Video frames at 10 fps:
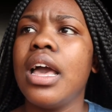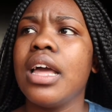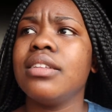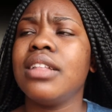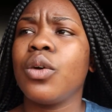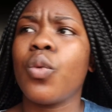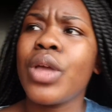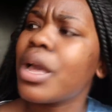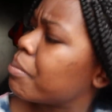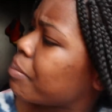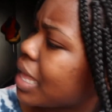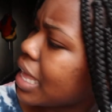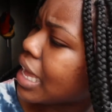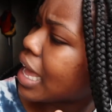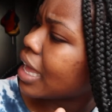And it's like, oh, I'm
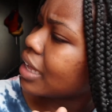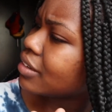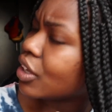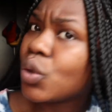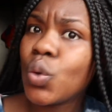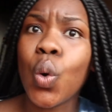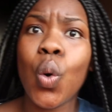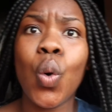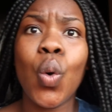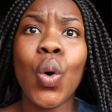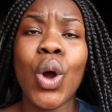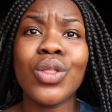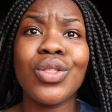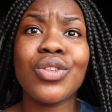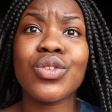bigger. It's like, whew,
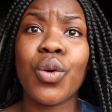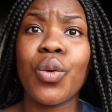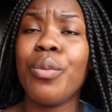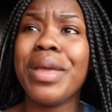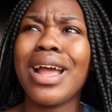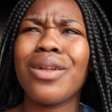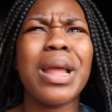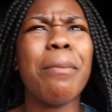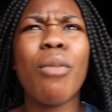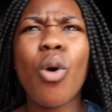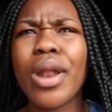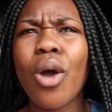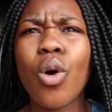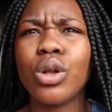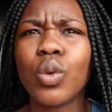this girl, oh my gosh, I'm born a
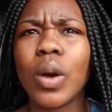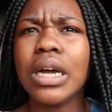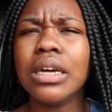god.